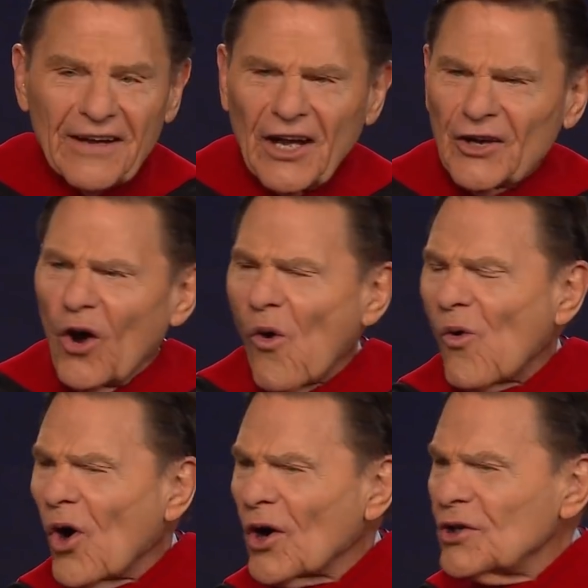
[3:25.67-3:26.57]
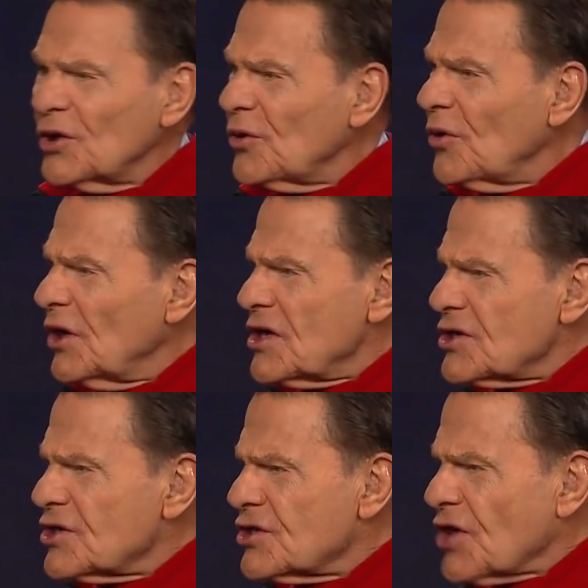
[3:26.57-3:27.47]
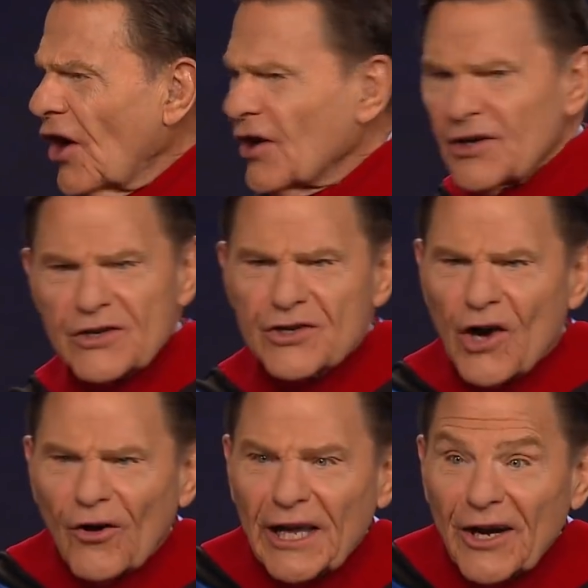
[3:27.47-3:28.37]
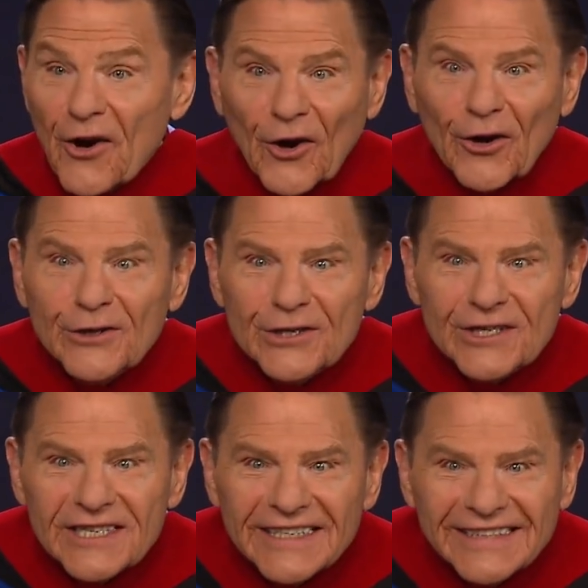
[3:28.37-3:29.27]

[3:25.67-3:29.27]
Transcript: An ORU tongue-talking nurse.